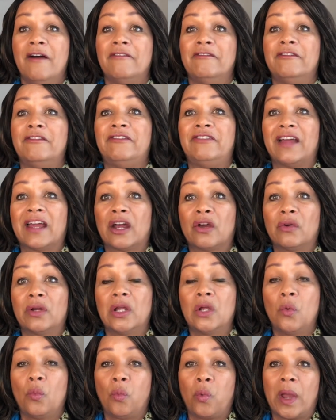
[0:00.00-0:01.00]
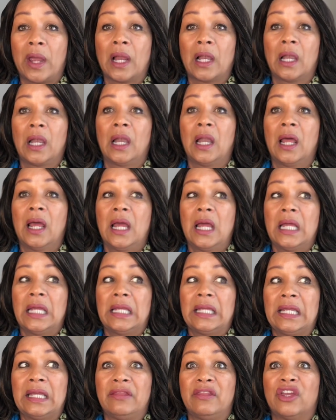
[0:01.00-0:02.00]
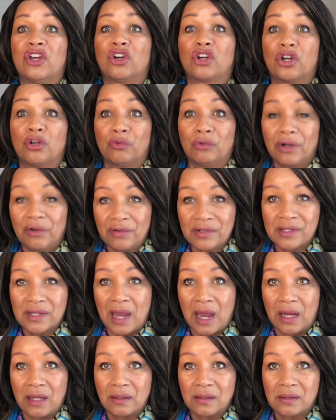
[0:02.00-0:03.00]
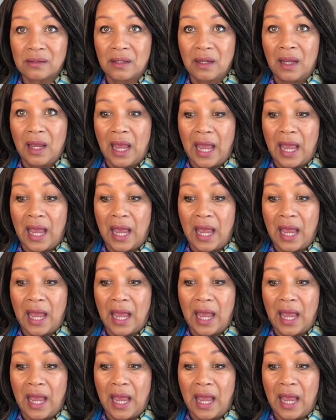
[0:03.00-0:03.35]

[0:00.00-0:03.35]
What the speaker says: very well in their careers, guys.